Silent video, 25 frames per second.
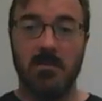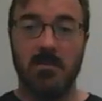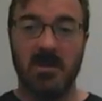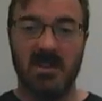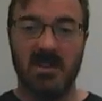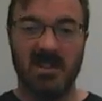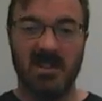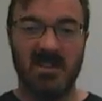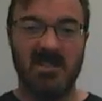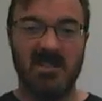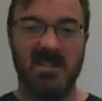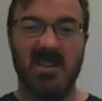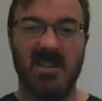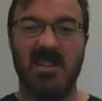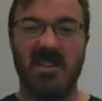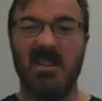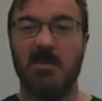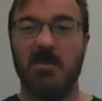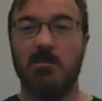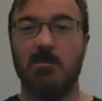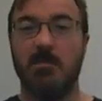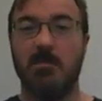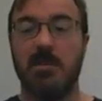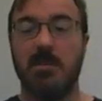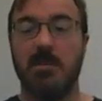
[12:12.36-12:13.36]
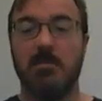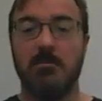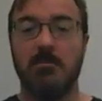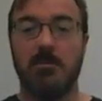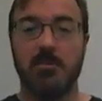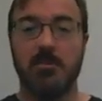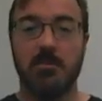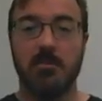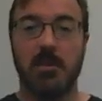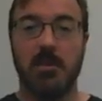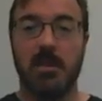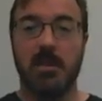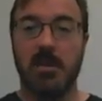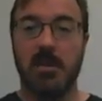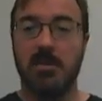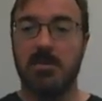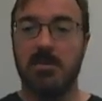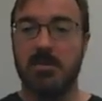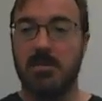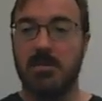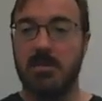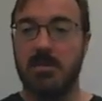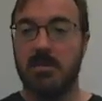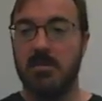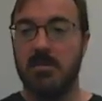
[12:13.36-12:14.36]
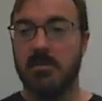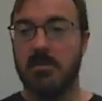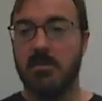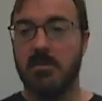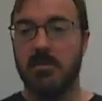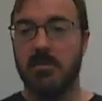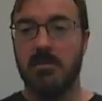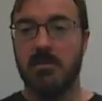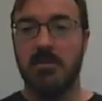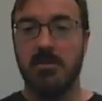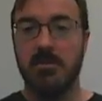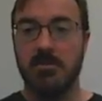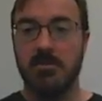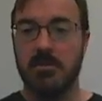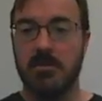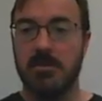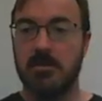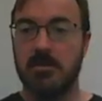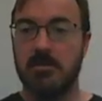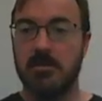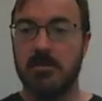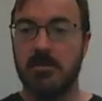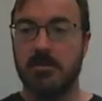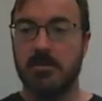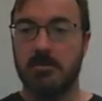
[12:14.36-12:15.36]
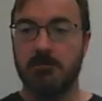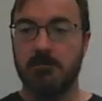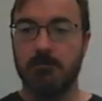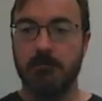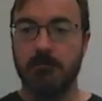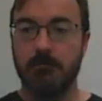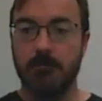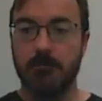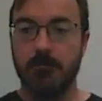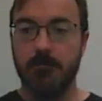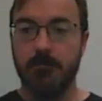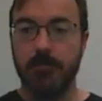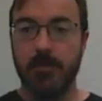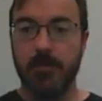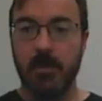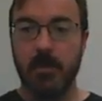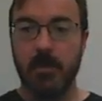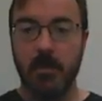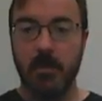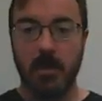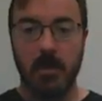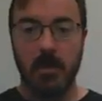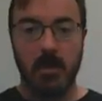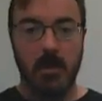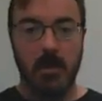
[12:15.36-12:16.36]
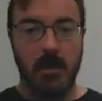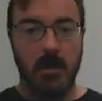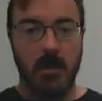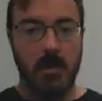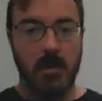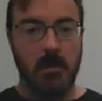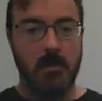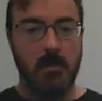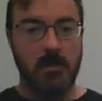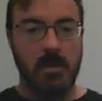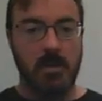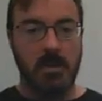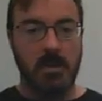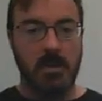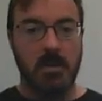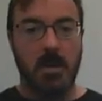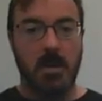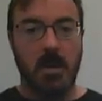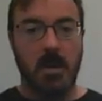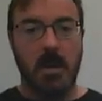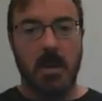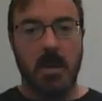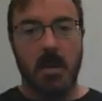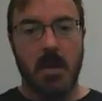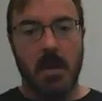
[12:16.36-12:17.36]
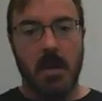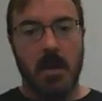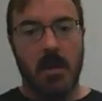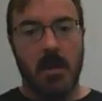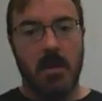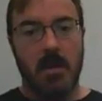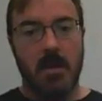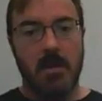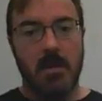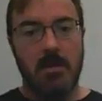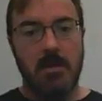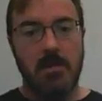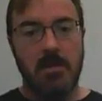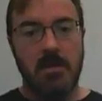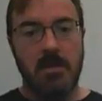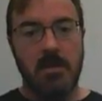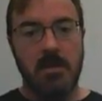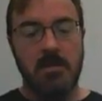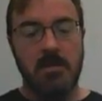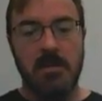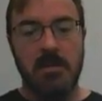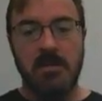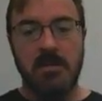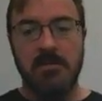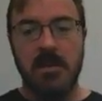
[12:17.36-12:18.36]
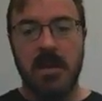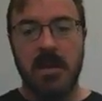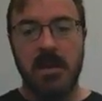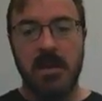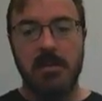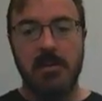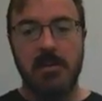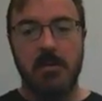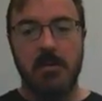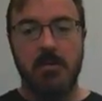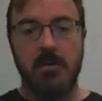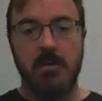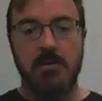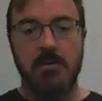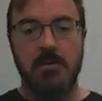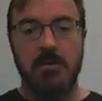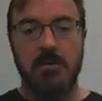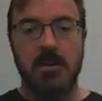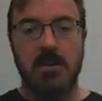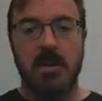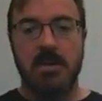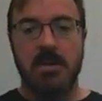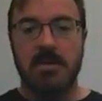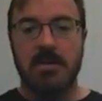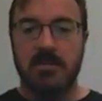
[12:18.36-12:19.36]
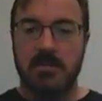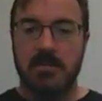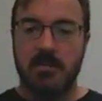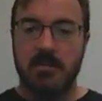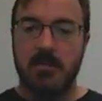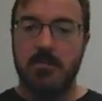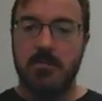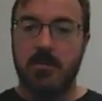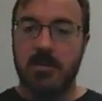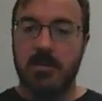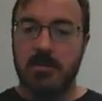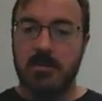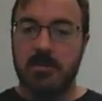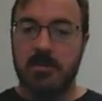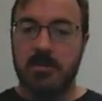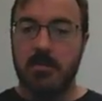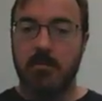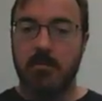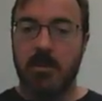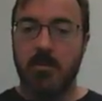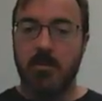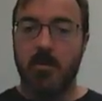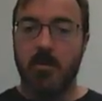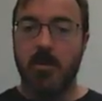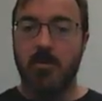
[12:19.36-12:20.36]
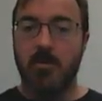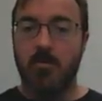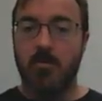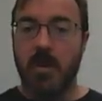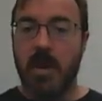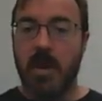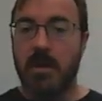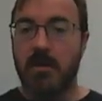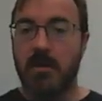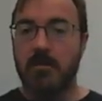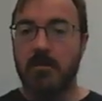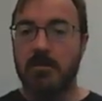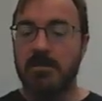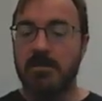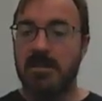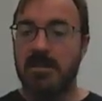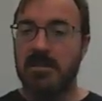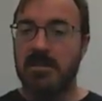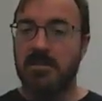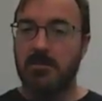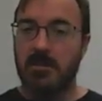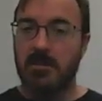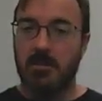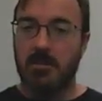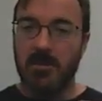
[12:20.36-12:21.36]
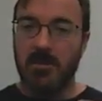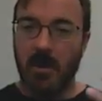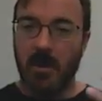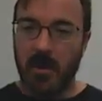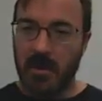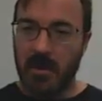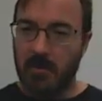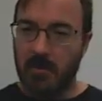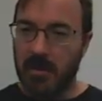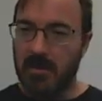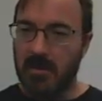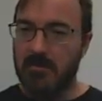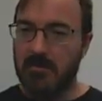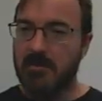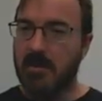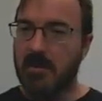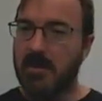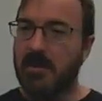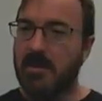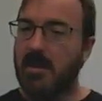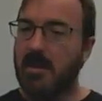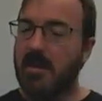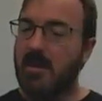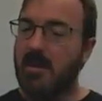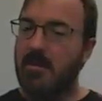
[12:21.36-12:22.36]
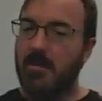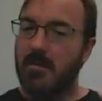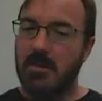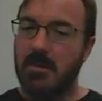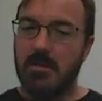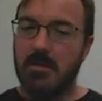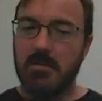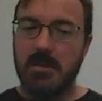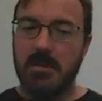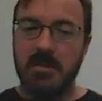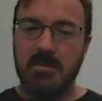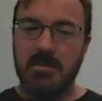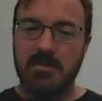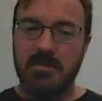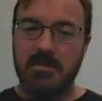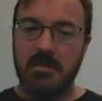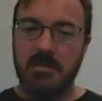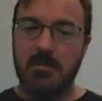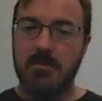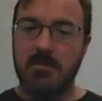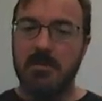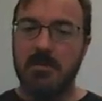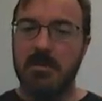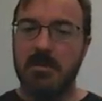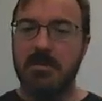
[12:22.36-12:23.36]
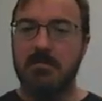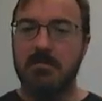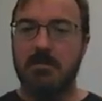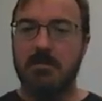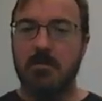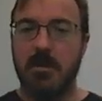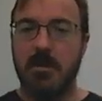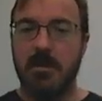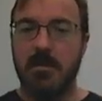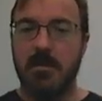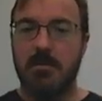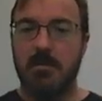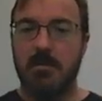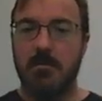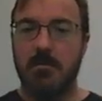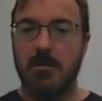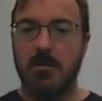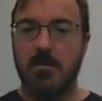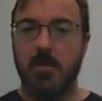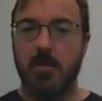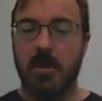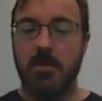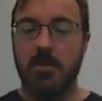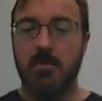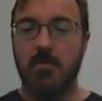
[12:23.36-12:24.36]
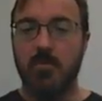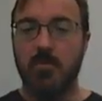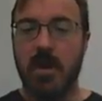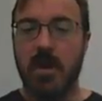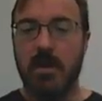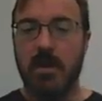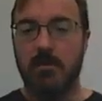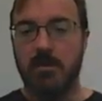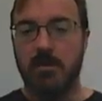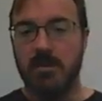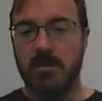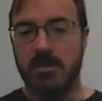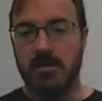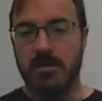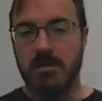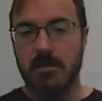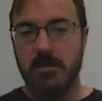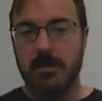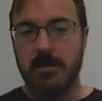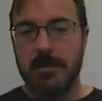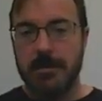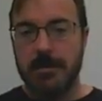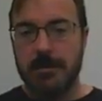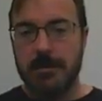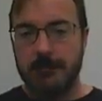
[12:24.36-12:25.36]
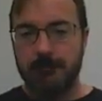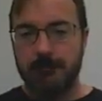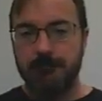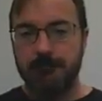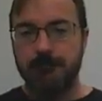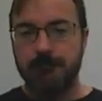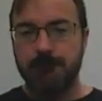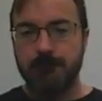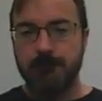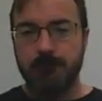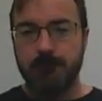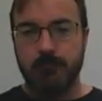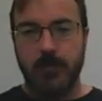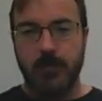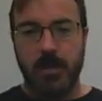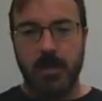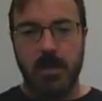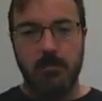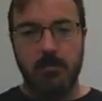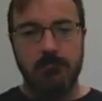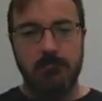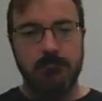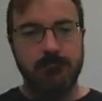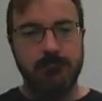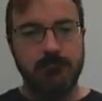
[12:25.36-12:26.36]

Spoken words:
with, like, say, multiplication and addition and such. Okay, and then exact numbers are not considered when determining where to round. That's what I'm talking about, right? We don't consider these when we determine where to round it. Okay,